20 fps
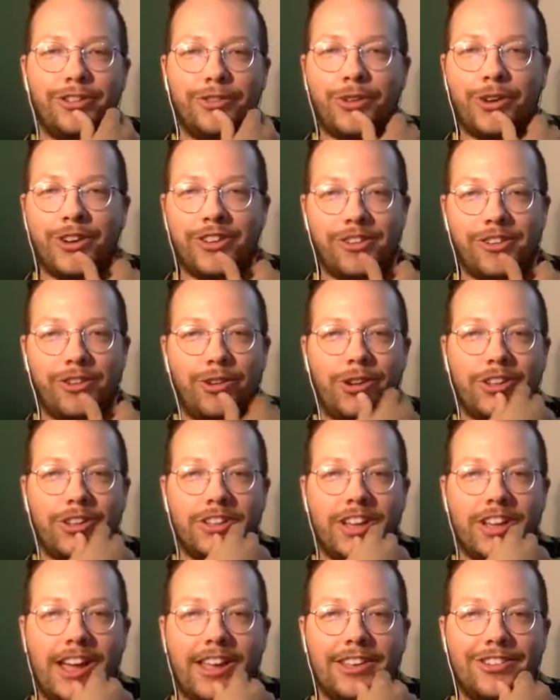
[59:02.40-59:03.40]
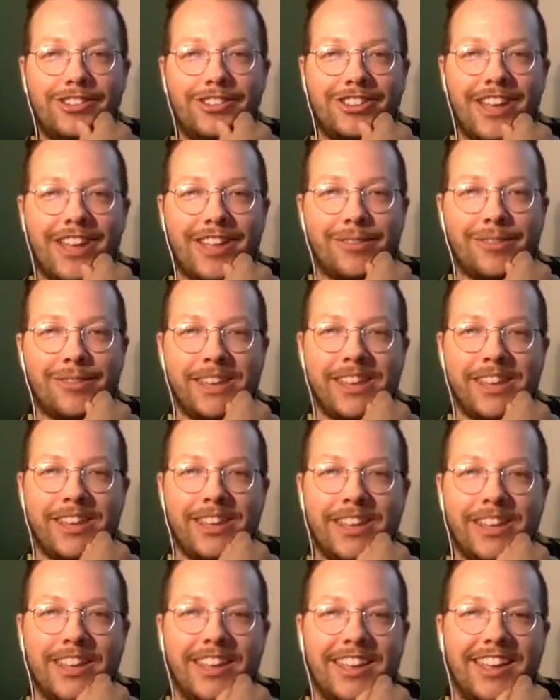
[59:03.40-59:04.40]
Devora's an old college classmate.
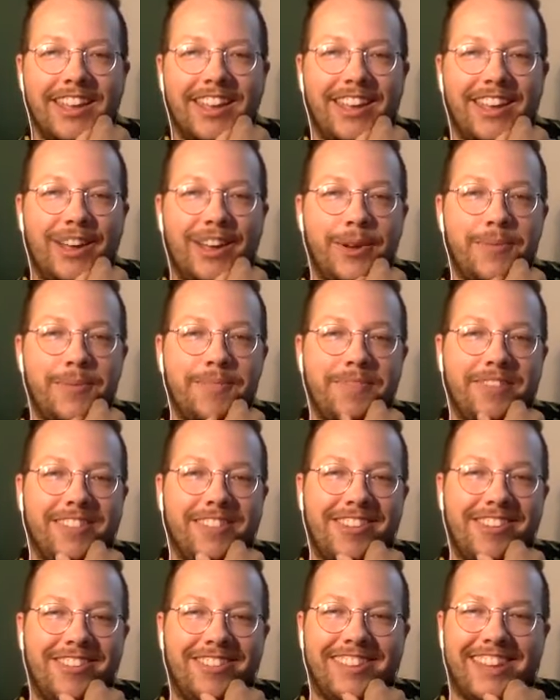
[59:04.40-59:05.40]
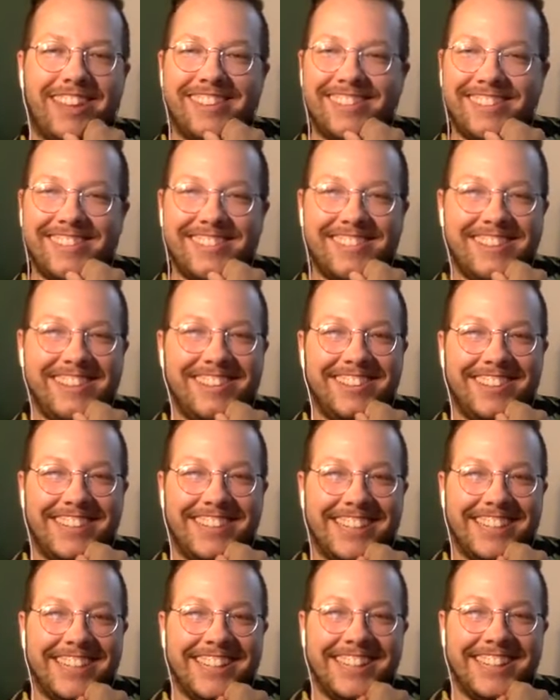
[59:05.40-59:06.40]
Um, so nice to see you
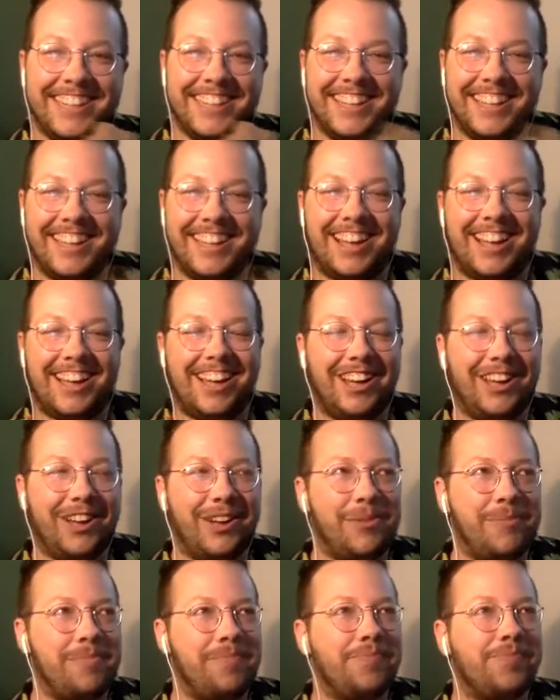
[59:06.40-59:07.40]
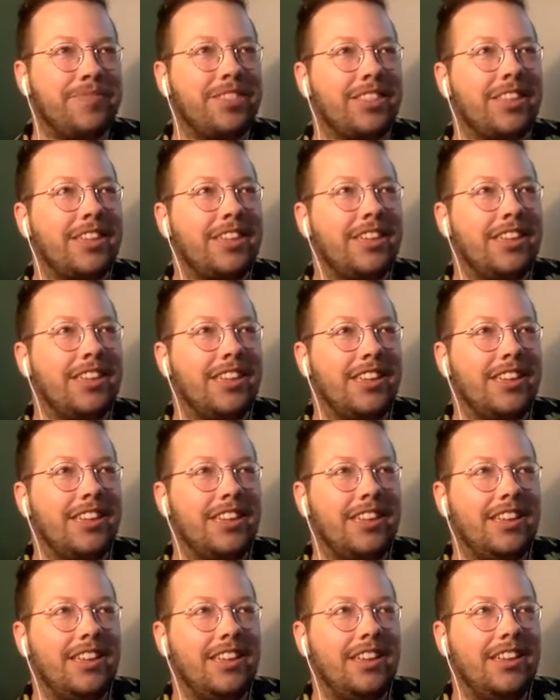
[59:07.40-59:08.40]
here. Um,
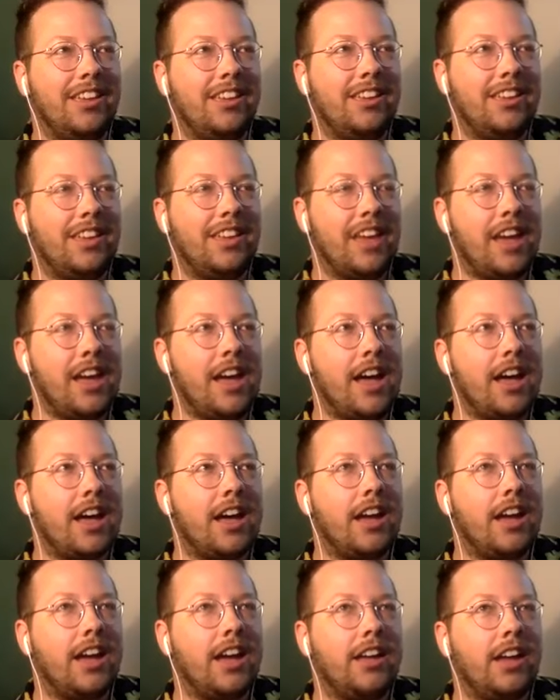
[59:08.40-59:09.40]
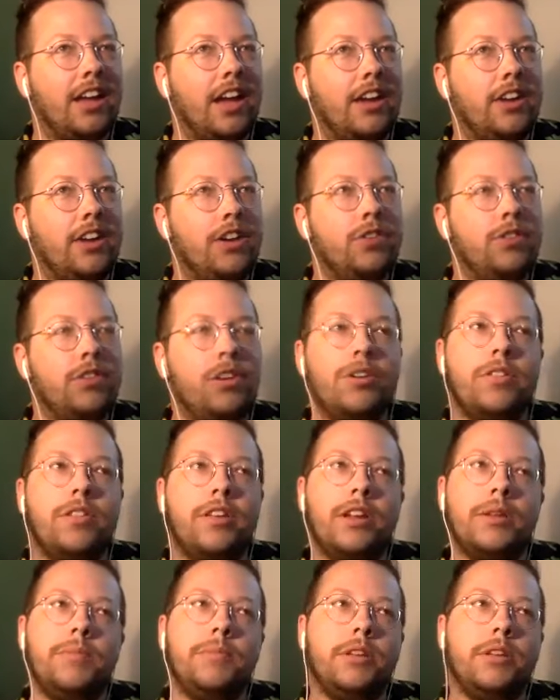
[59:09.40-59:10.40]
yeah, I, I don't know
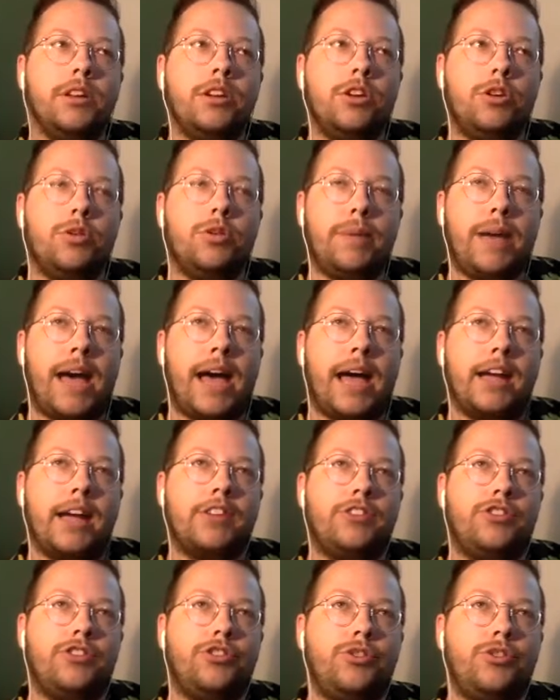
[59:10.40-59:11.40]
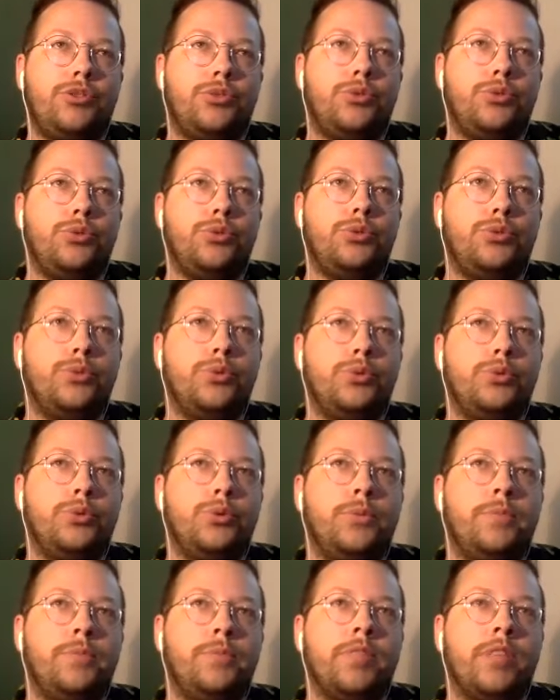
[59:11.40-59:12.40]
that I'm going to go back
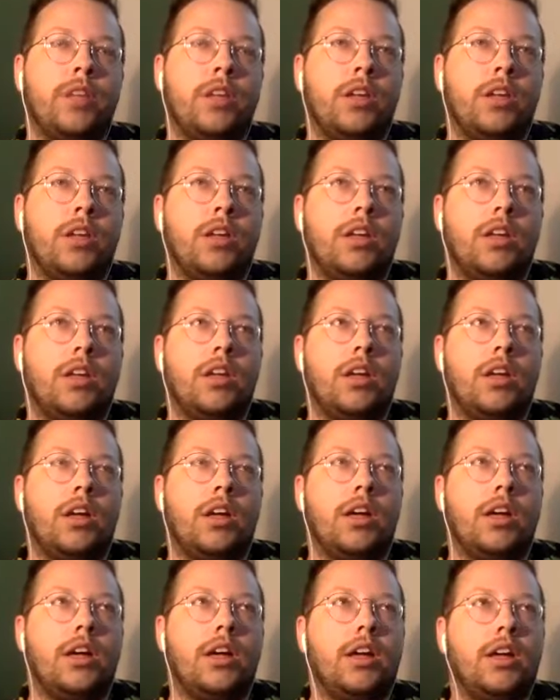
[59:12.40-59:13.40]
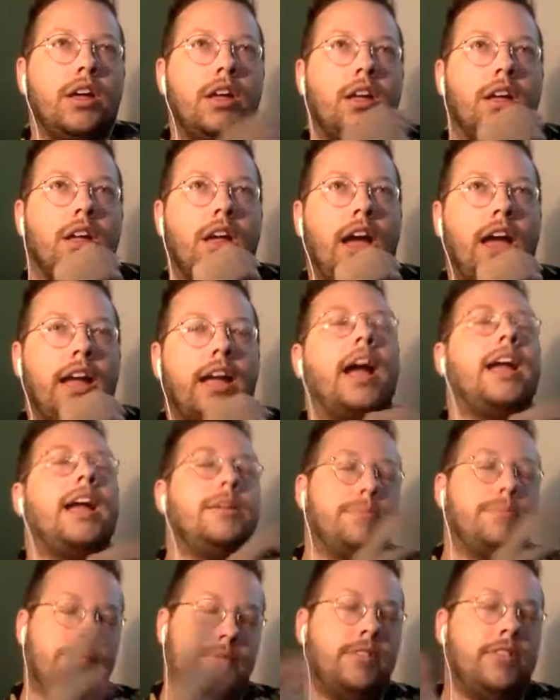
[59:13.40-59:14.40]
to. Uh, I,
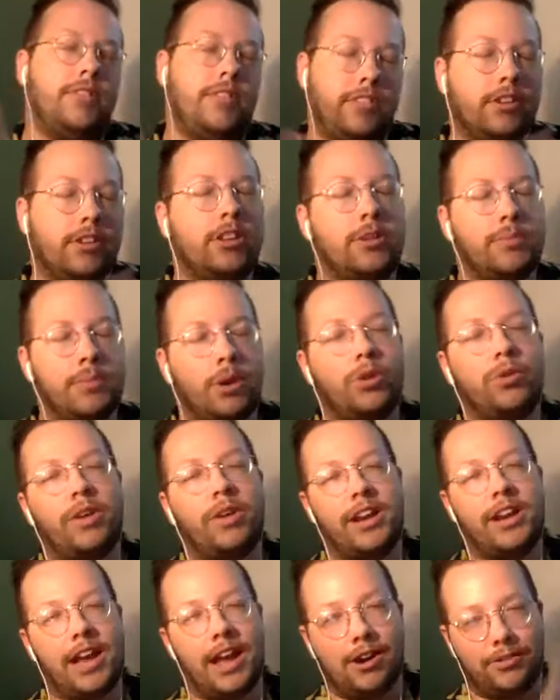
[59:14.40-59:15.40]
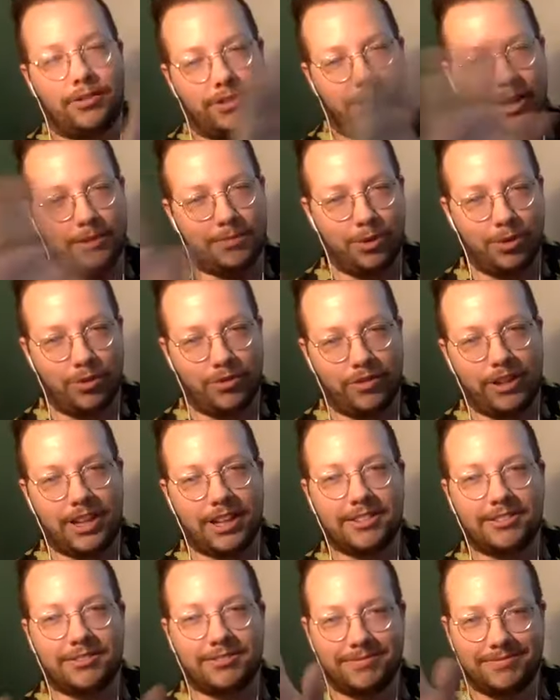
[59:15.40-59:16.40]
I'm still in the mode right now of like
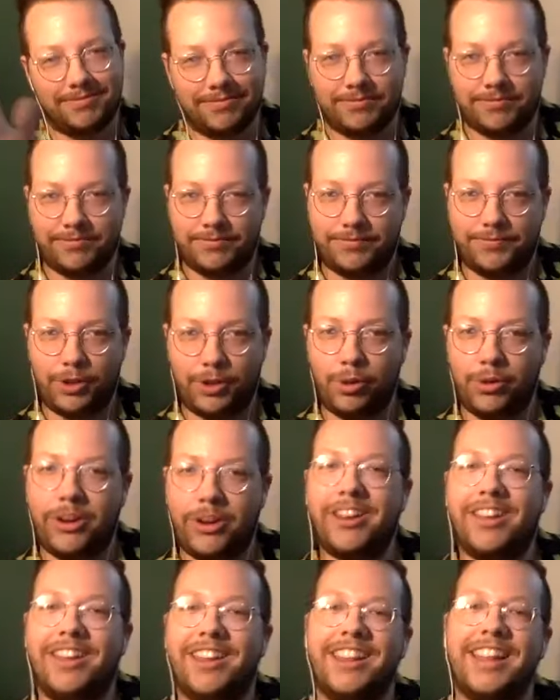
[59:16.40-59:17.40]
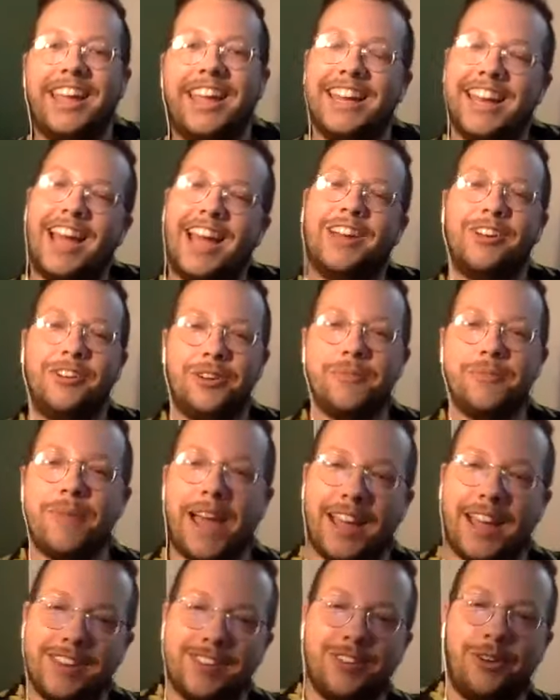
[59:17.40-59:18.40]
moving forward and like not going
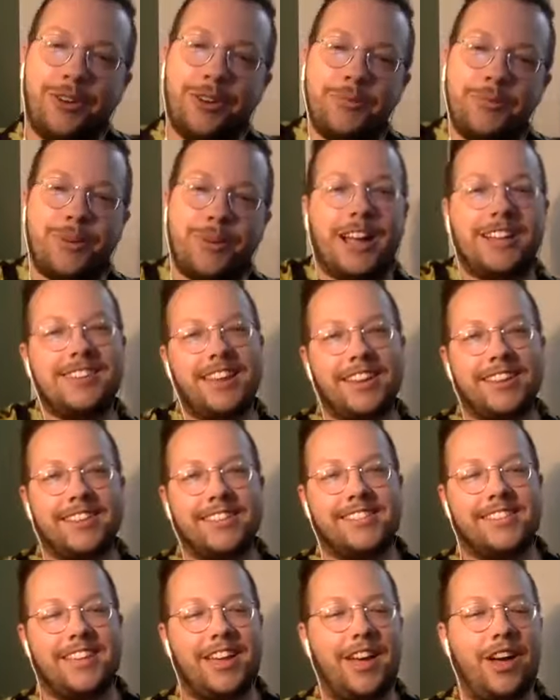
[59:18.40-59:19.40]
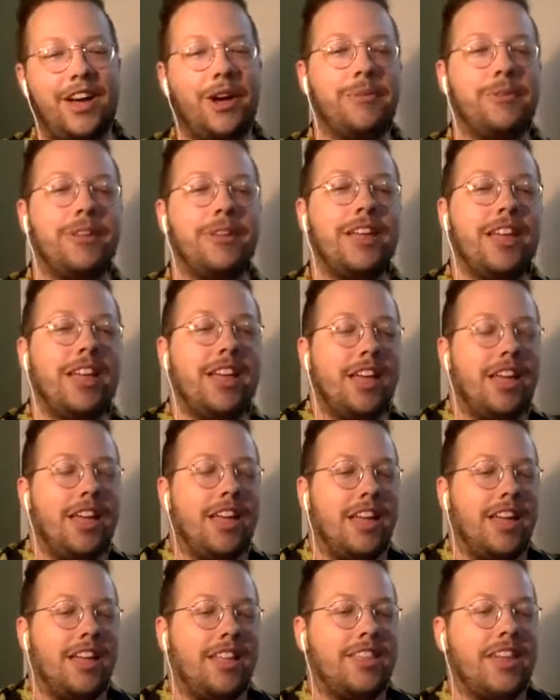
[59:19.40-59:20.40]
back to old projects. Uh,
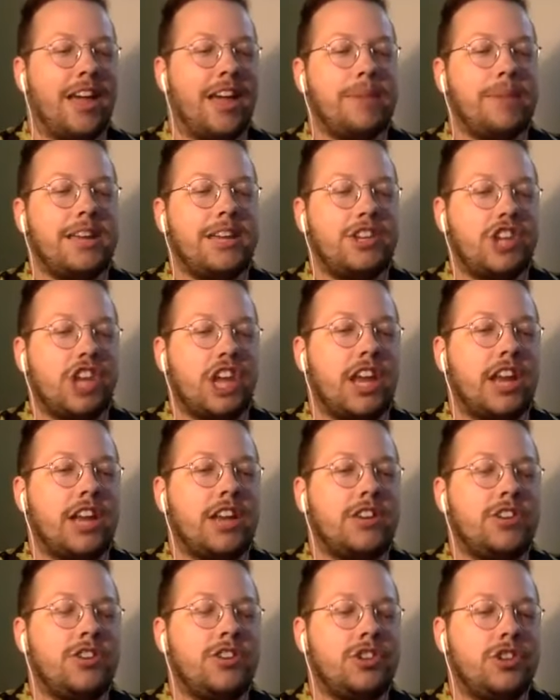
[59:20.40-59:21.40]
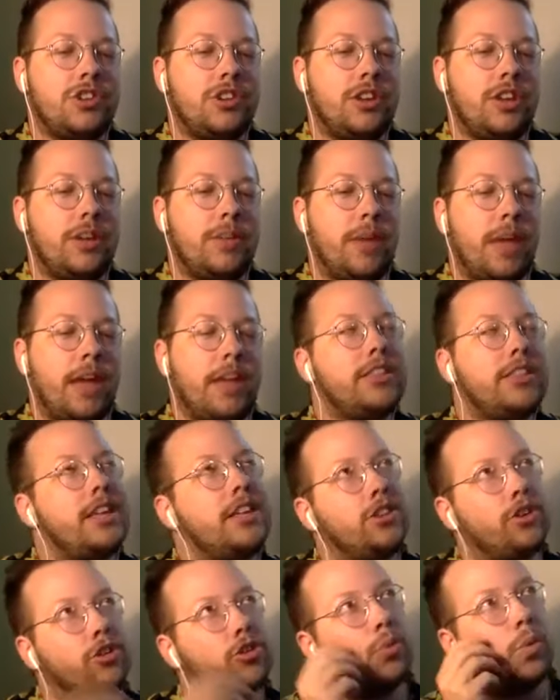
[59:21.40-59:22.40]
that may change. I
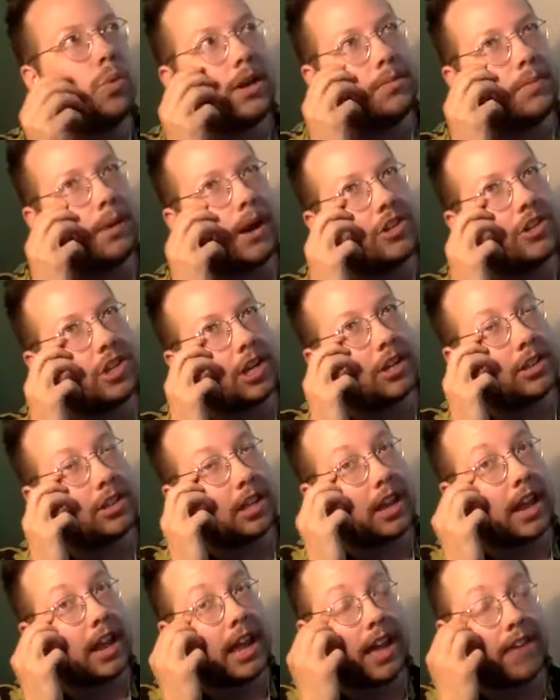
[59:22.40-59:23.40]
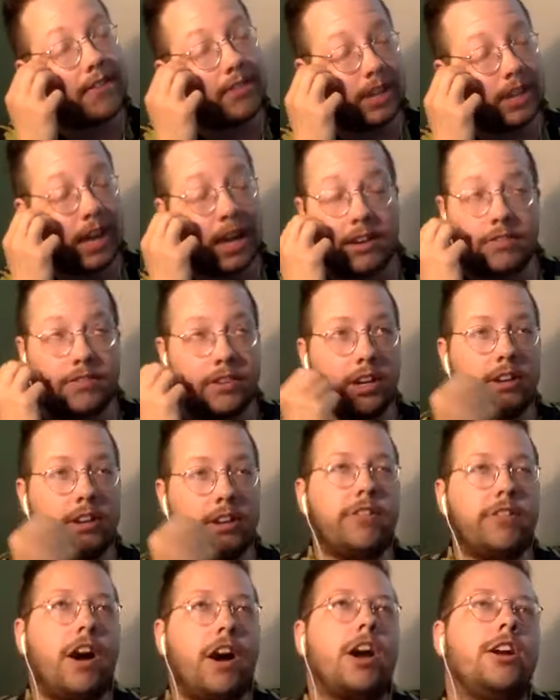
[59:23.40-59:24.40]
think there's one project that I haven't gotten very
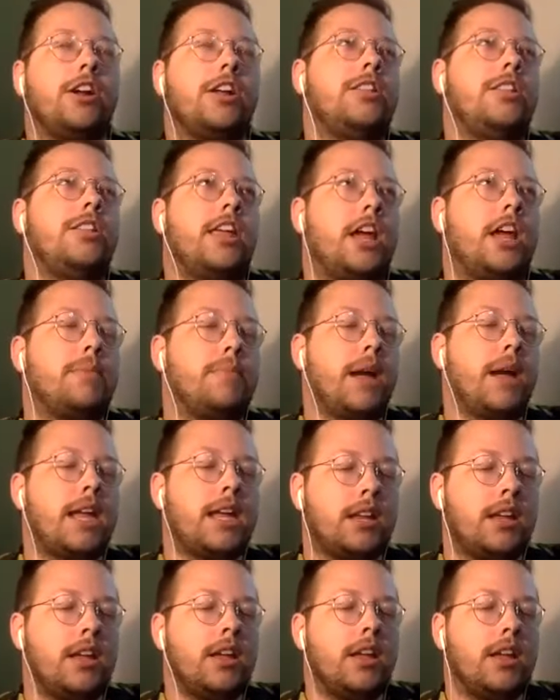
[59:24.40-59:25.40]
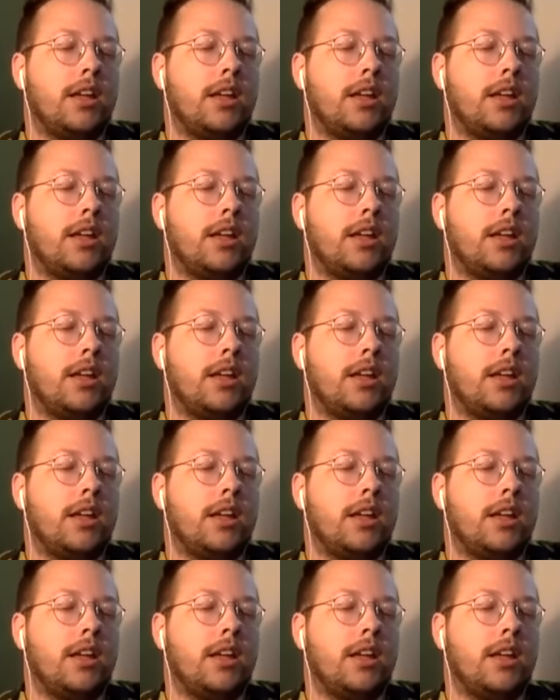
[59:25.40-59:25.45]
far in that I might